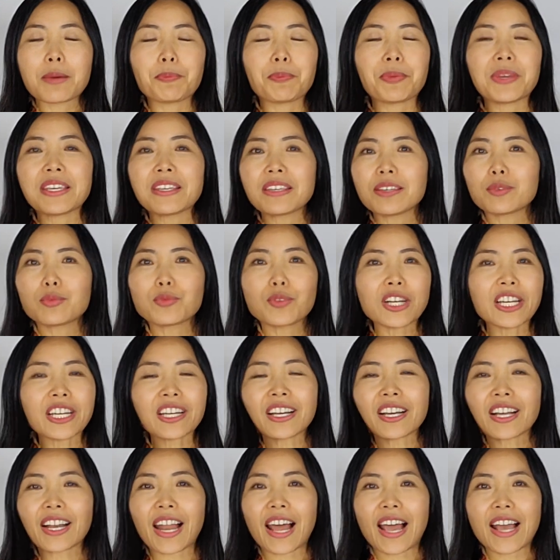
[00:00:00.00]
being
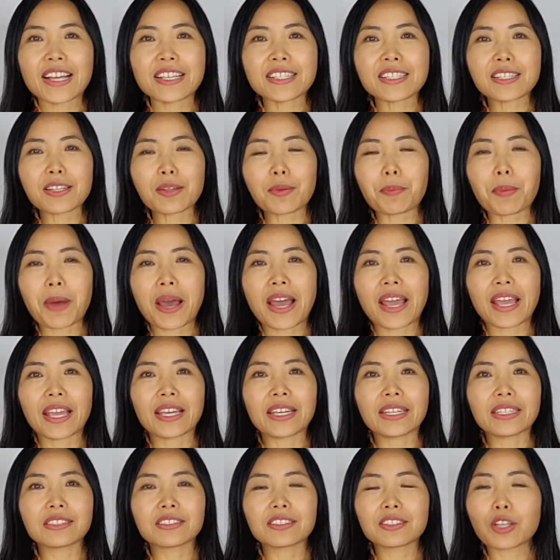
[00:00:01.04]
recognized
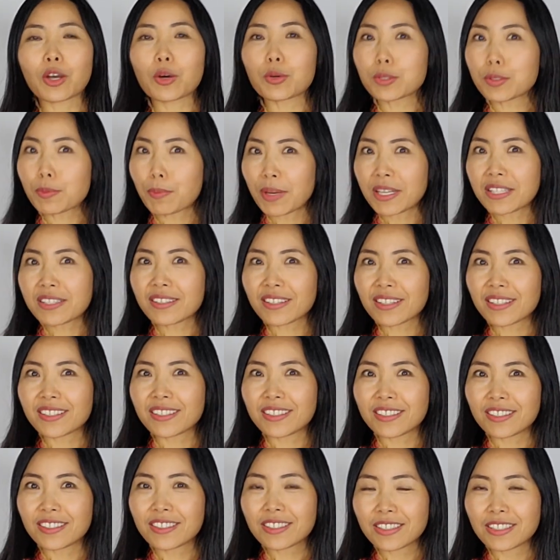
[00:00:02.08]
by
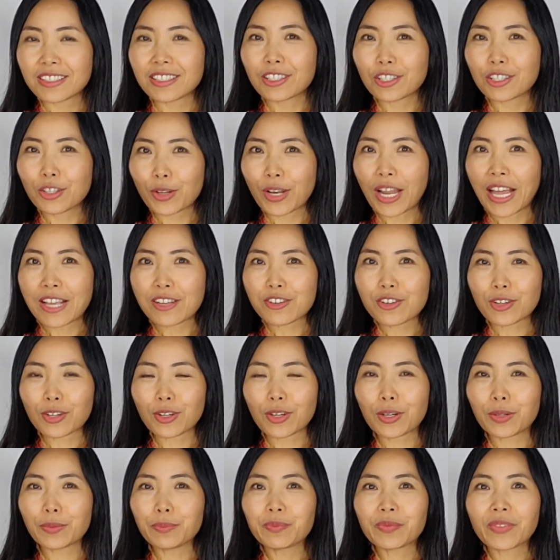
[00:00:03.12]
Toastmasters
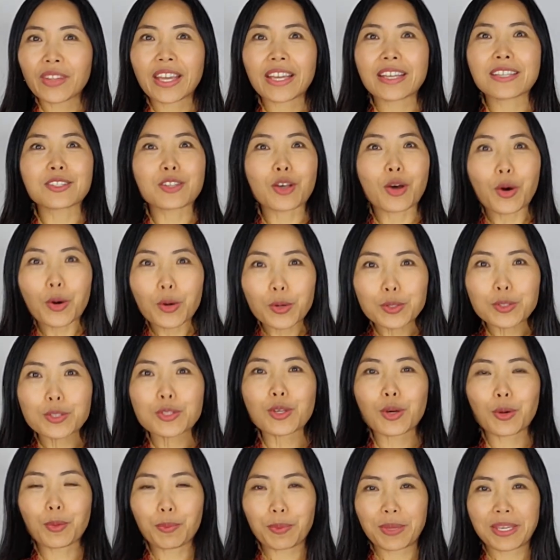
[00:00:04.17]
International is
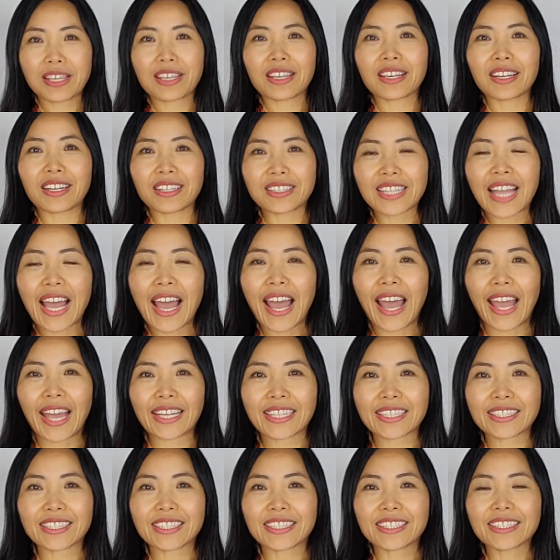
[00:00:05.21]
also being
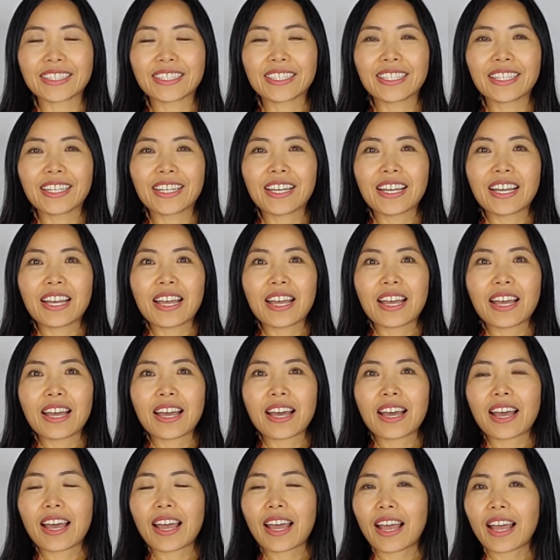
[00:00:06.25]
attacked.
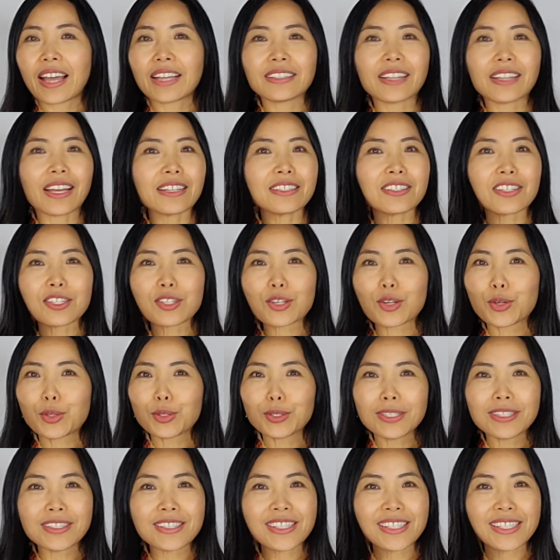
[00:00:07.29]
And I just
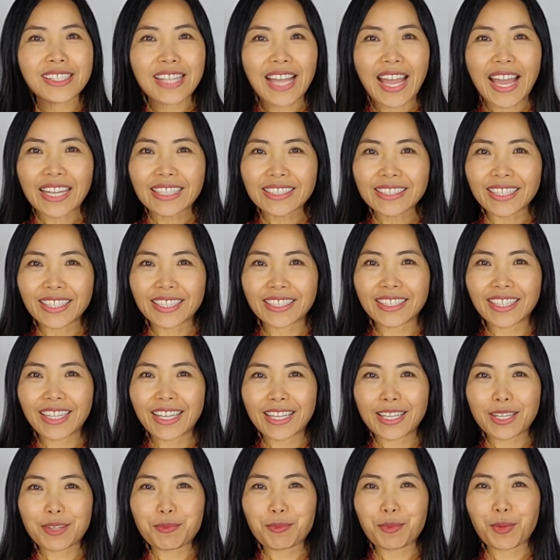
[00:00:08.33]
couldn't stand it
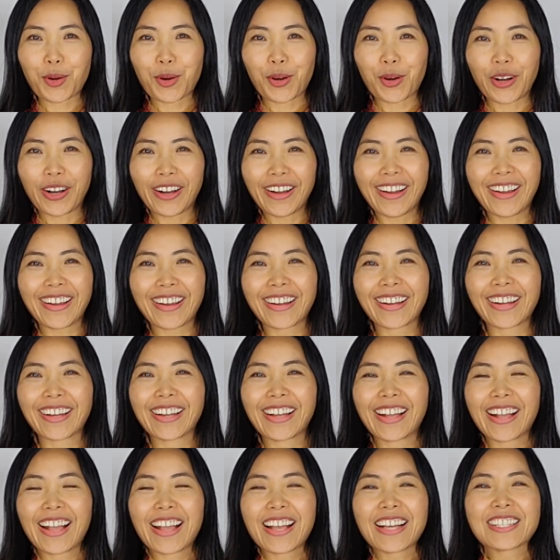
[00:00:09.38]
anymore.
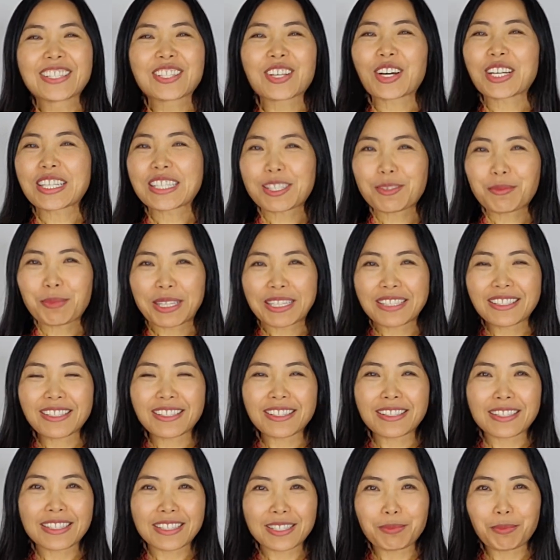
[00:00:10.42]
So I
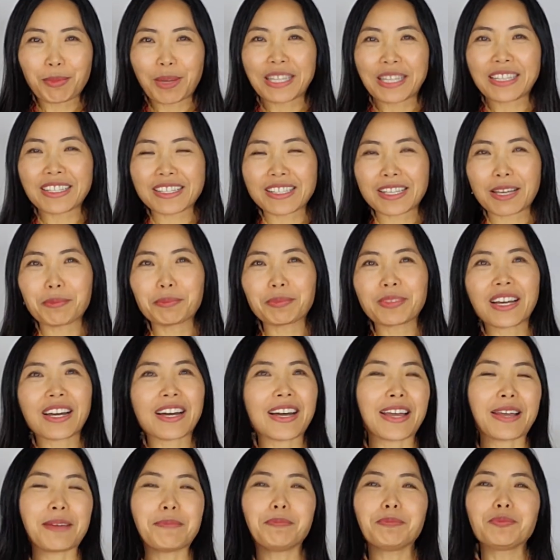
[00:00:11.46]
spent some
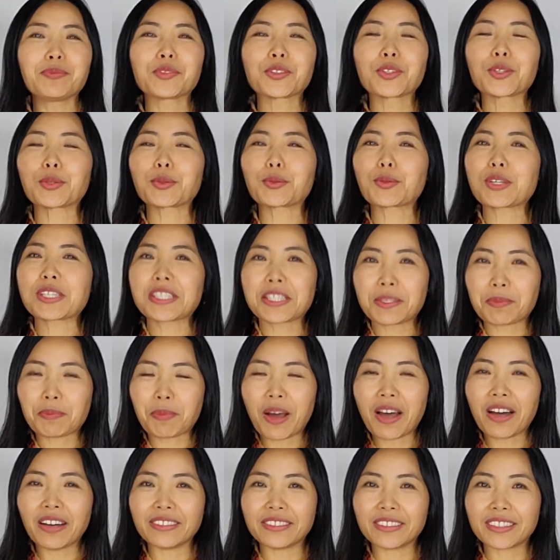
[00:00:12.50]
time to
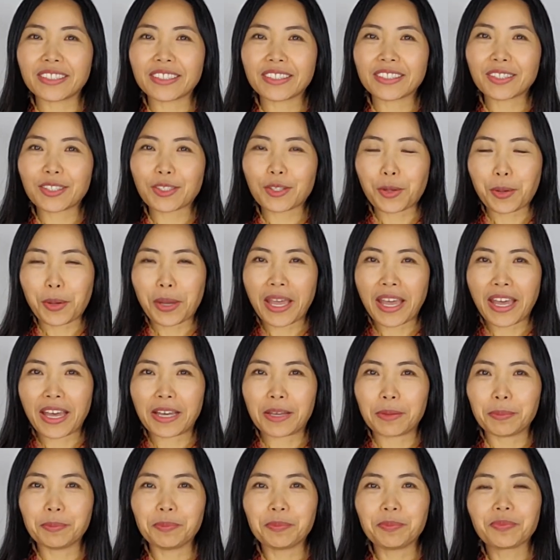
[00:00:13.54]
respond to
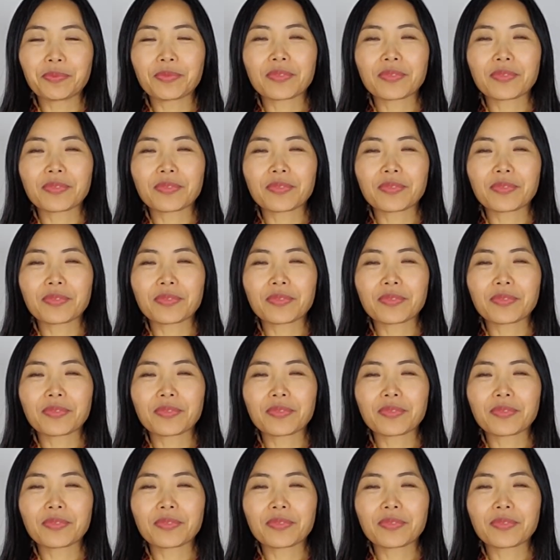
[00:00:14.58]
him.